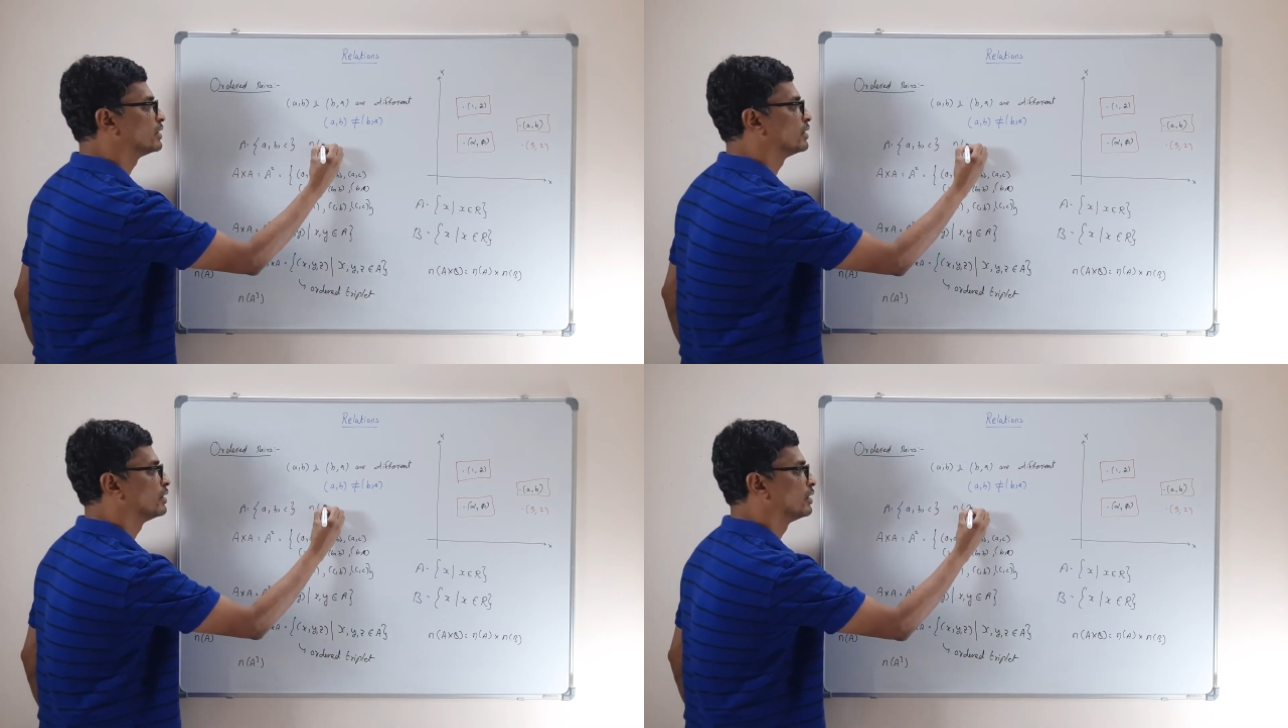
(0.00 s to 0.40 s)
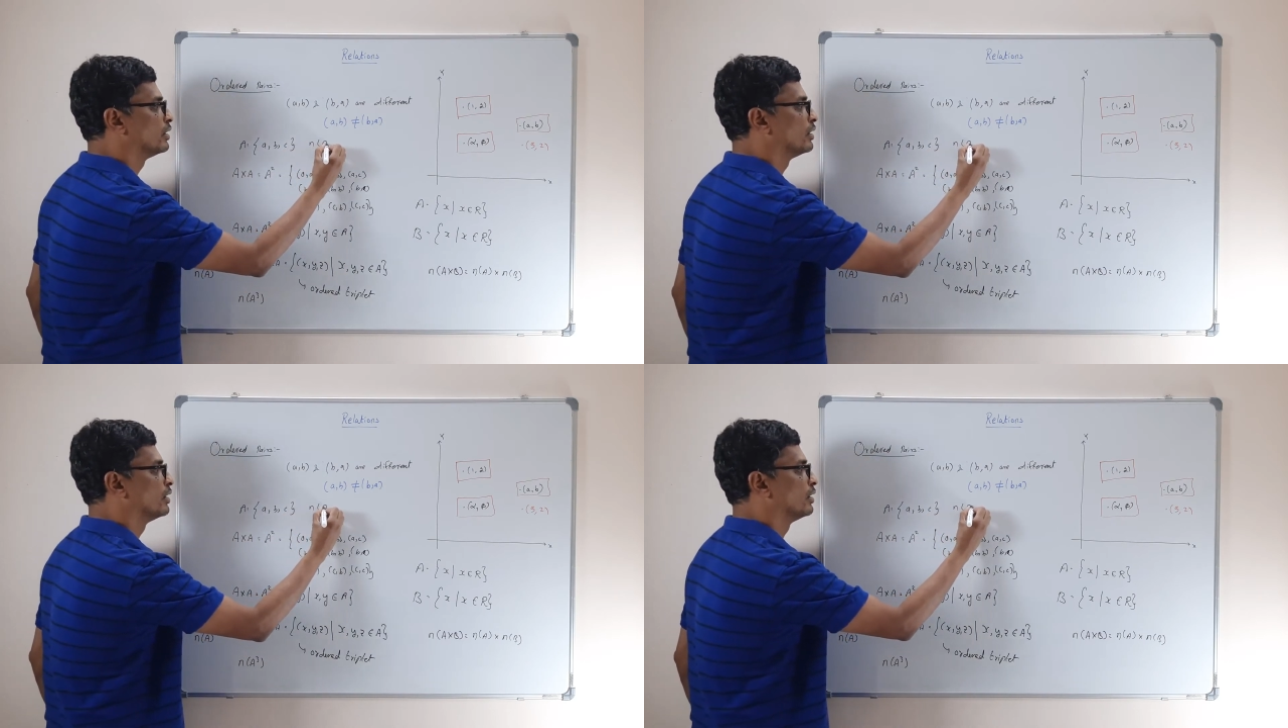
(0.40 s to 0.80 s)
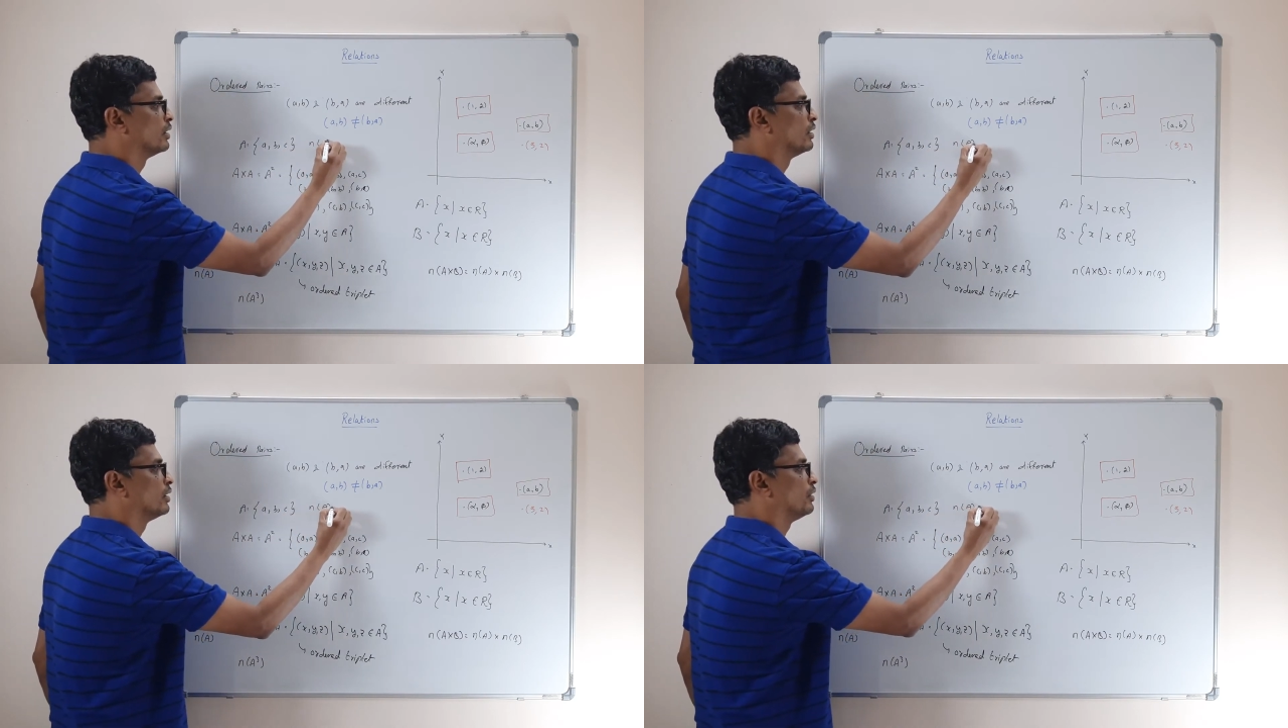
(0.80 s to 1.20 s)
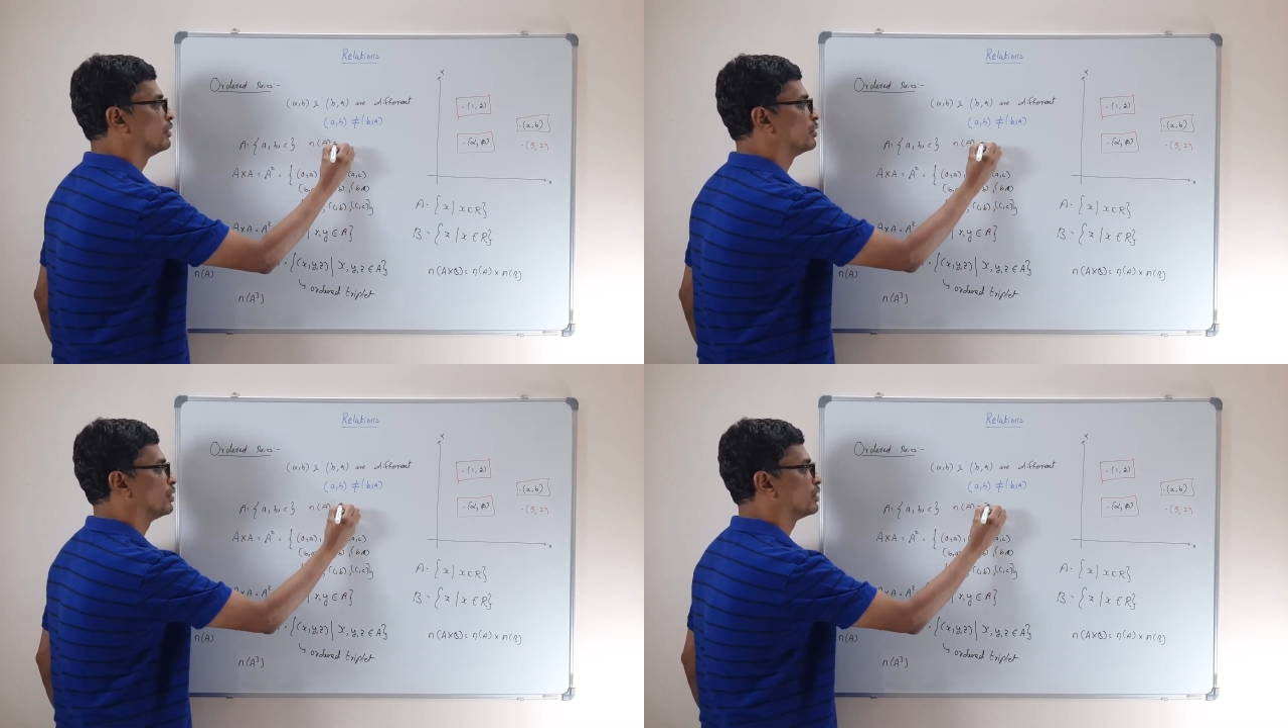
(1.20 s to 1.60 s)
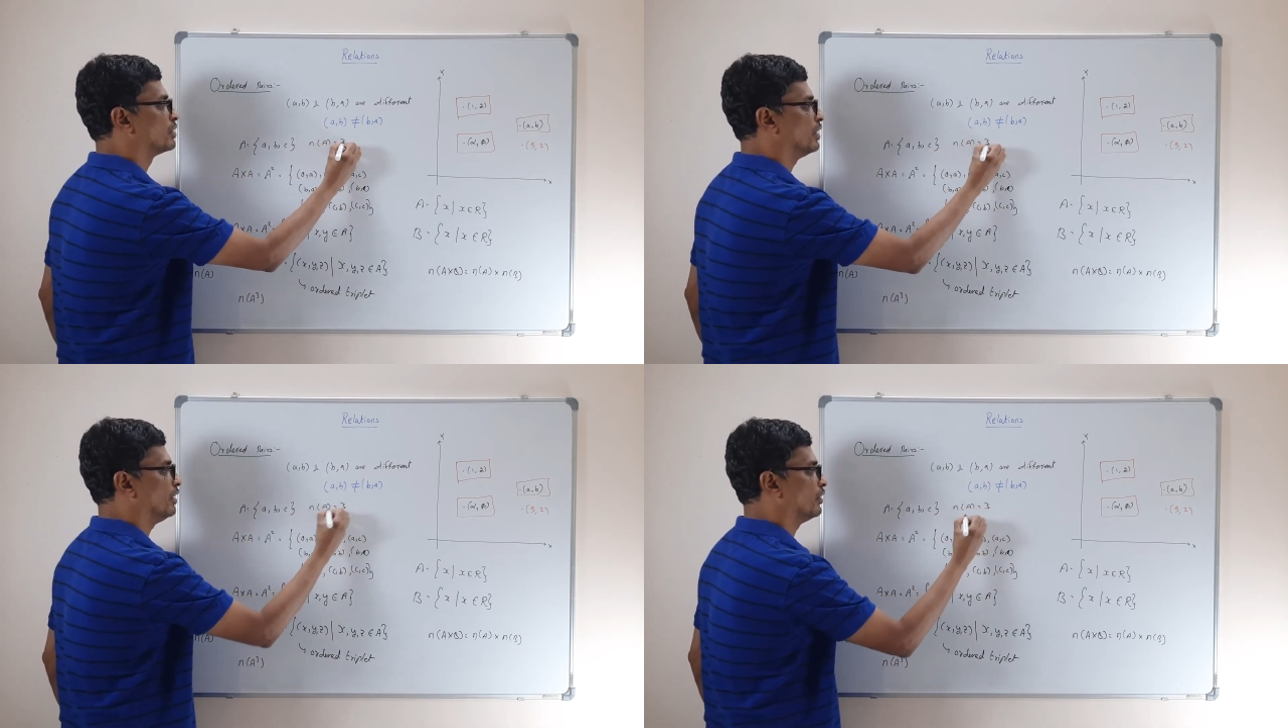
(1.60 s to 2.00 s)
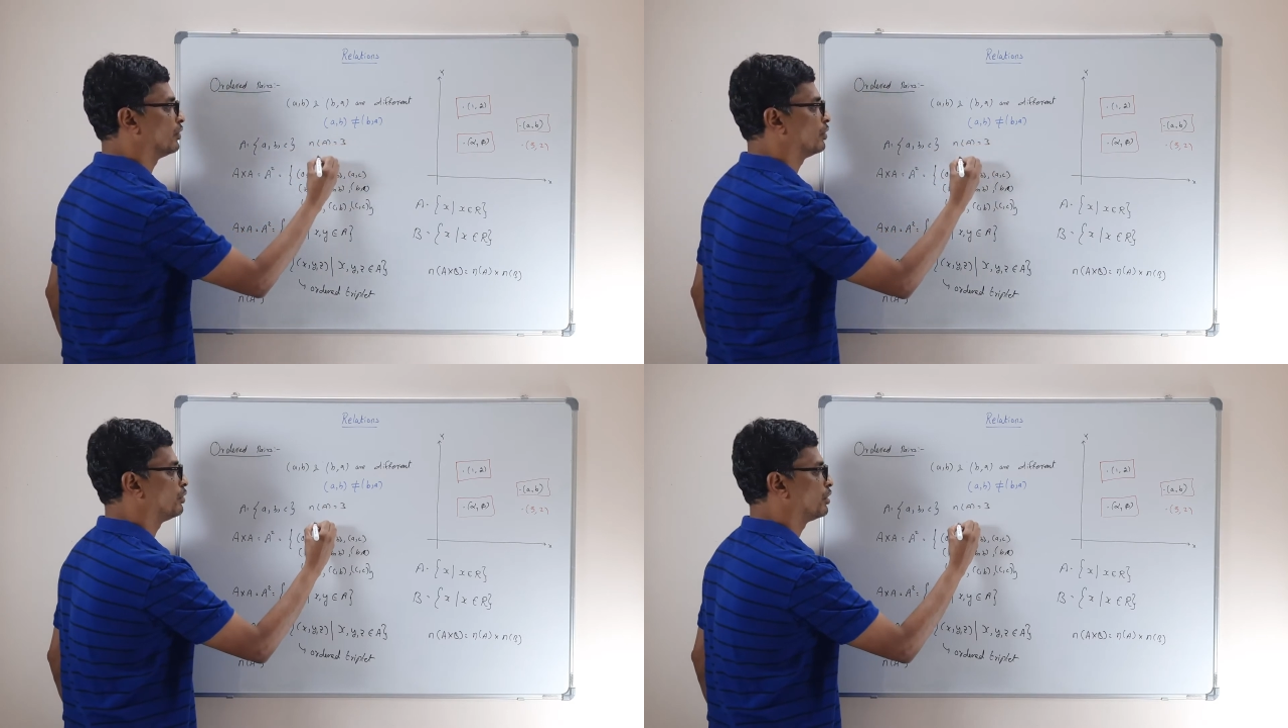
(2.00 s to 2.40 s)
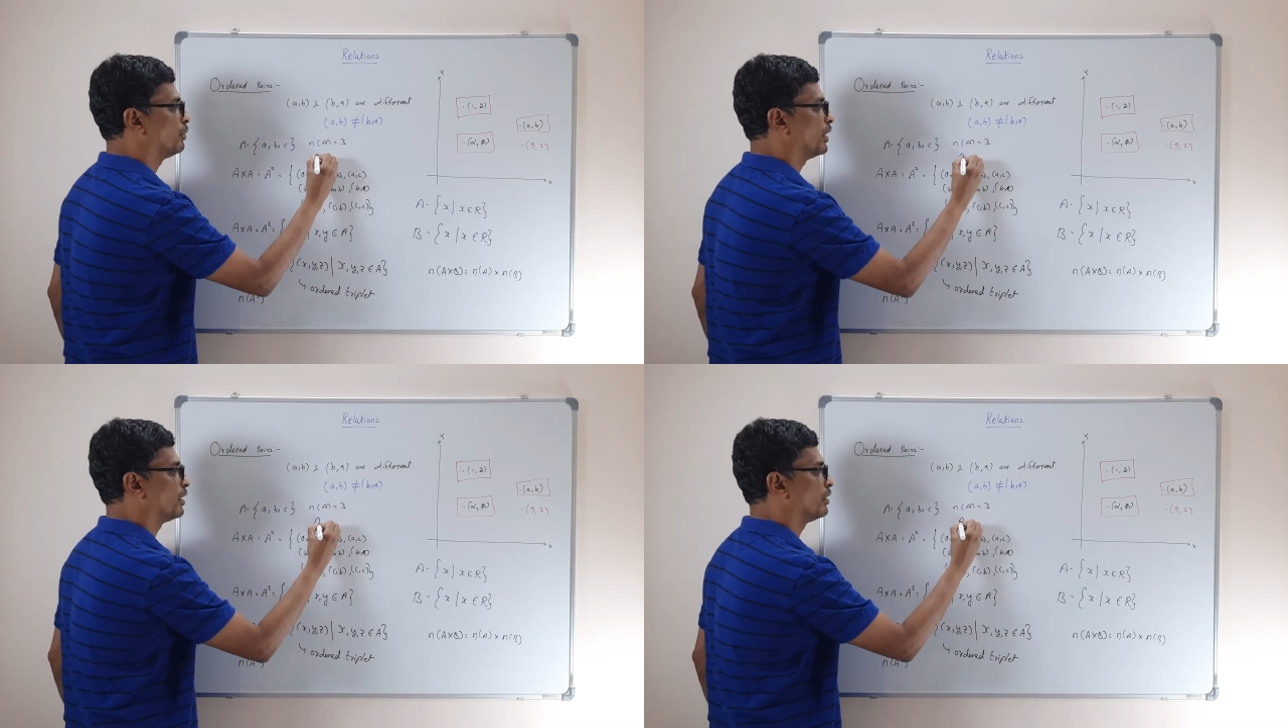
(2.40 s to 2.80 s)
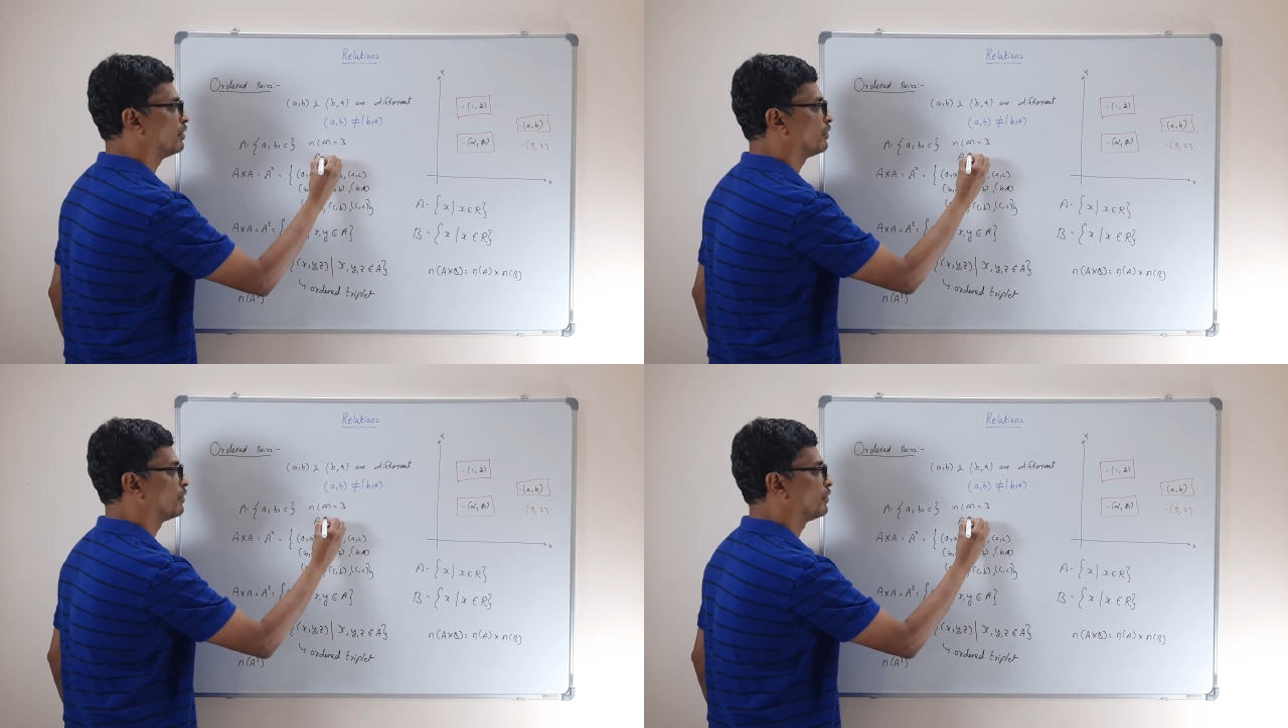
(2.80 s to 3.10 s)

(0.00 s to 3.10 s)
3. Equal to 3. So what will be n of